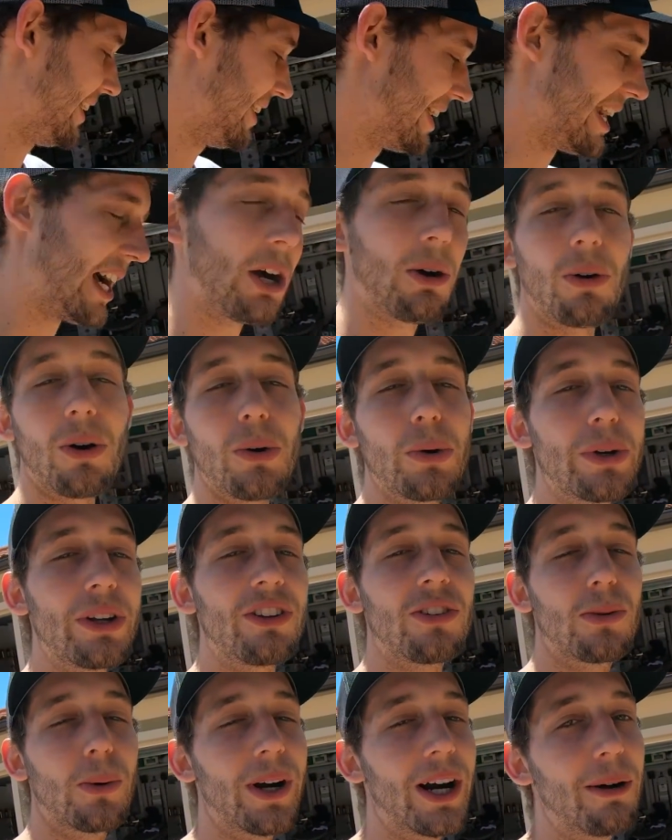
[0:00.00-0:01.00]
And I'll always
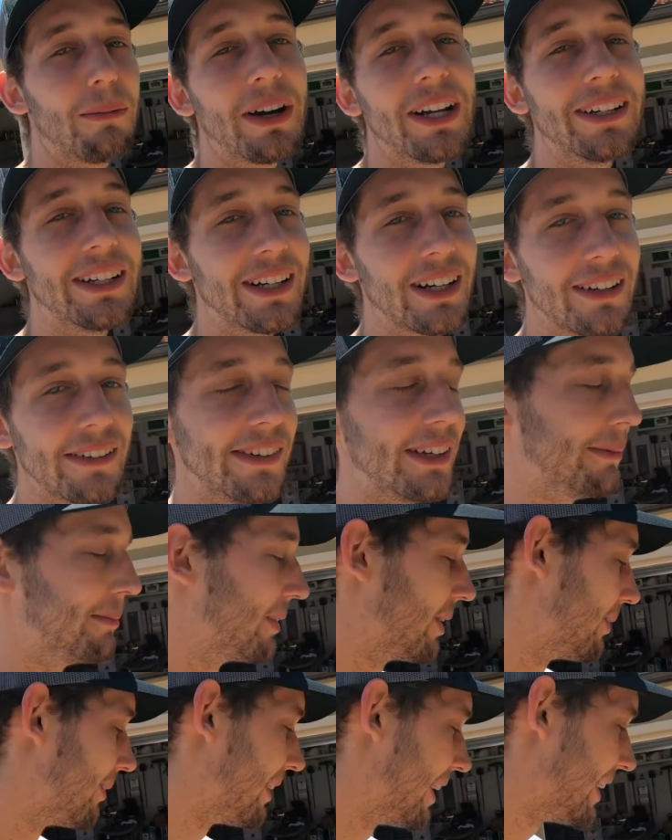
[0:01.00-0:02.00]
swear on my DRZ,
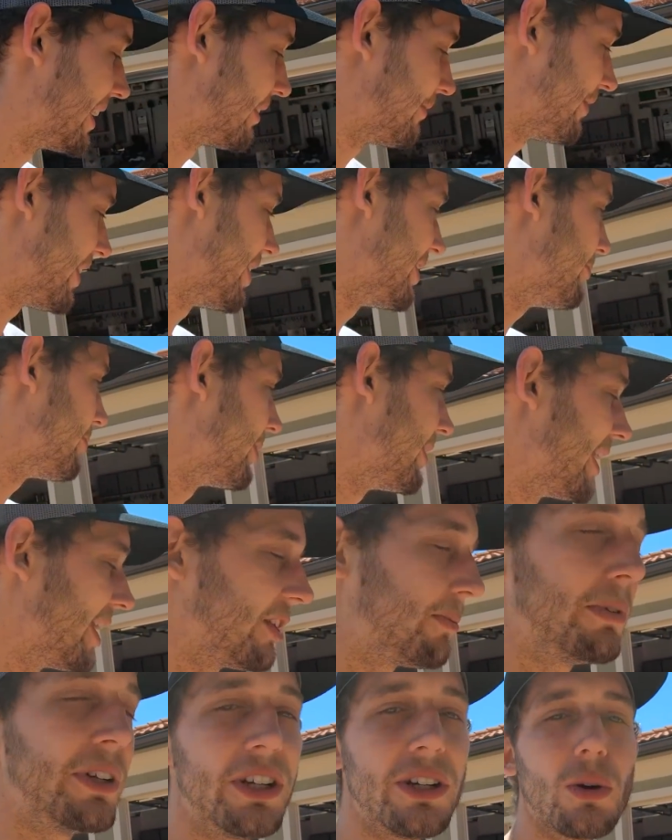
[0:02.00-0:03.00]
bro. Like, if anyone
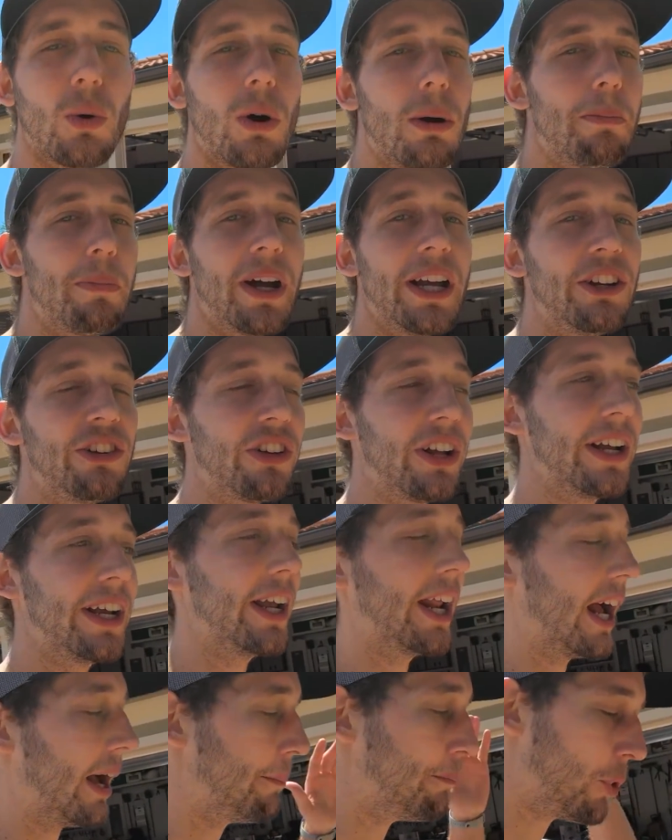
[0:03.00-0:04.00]
asks me, yo, what bike should I
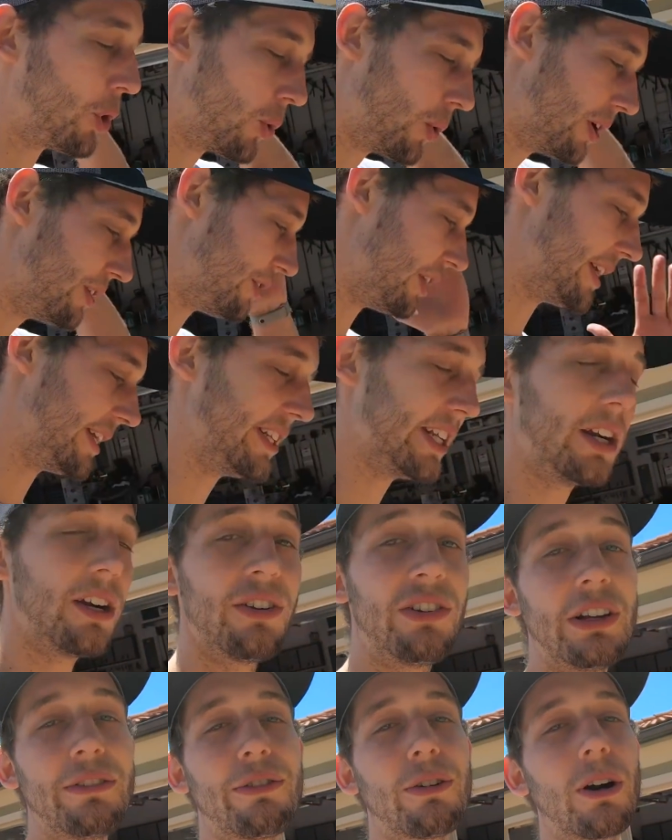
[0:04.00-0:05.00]
get? I'm always like
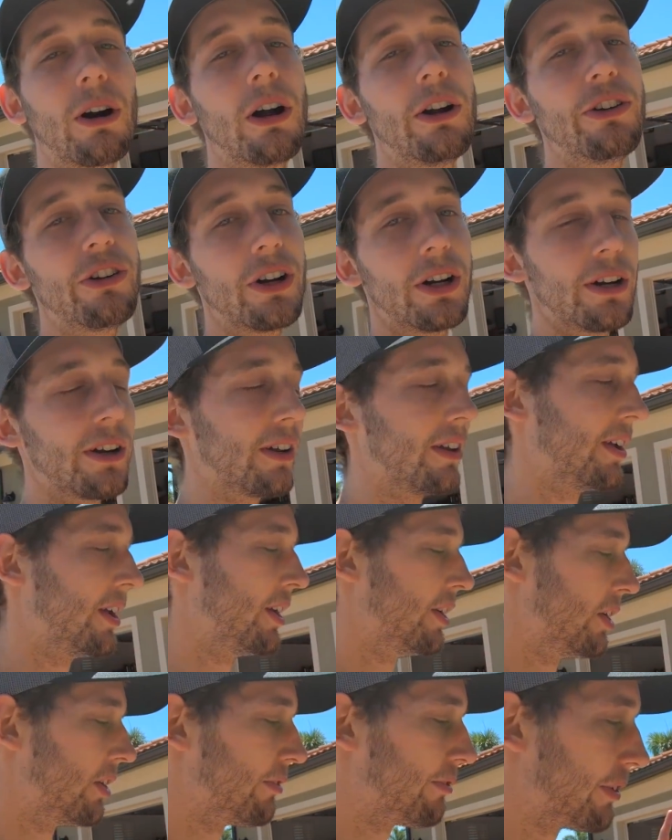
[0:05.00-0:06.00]
DRZ 400.
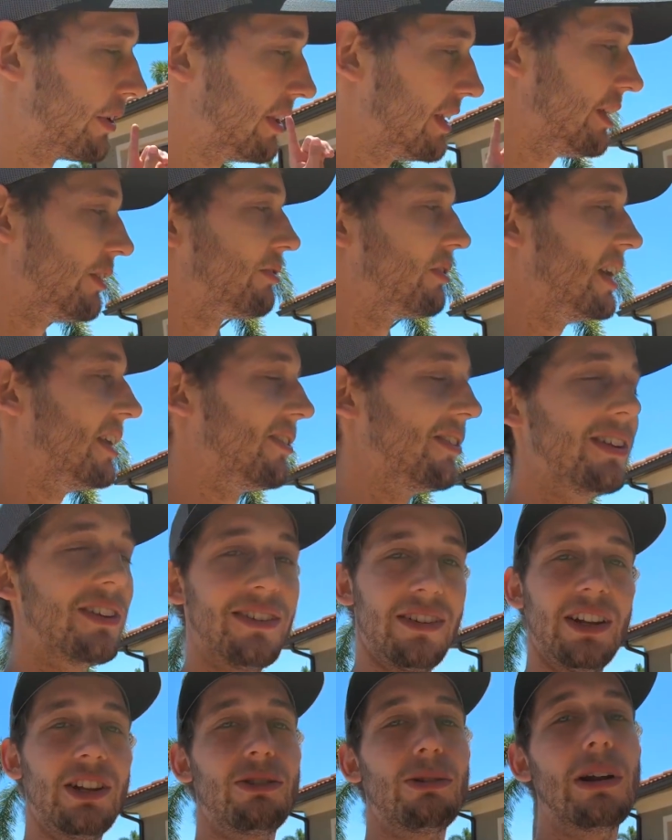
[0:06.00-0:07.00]
For these
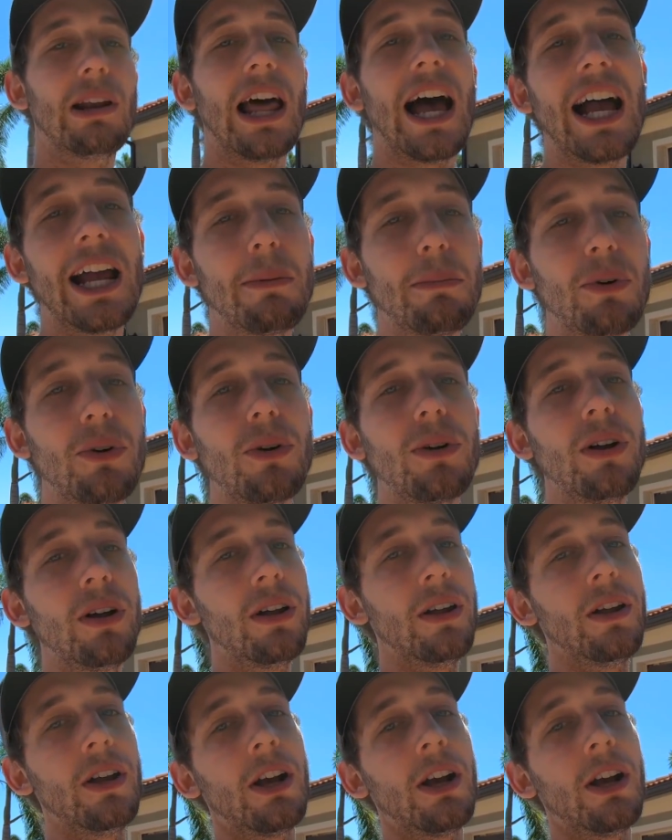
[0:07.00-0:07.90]
reasons. It's reliable.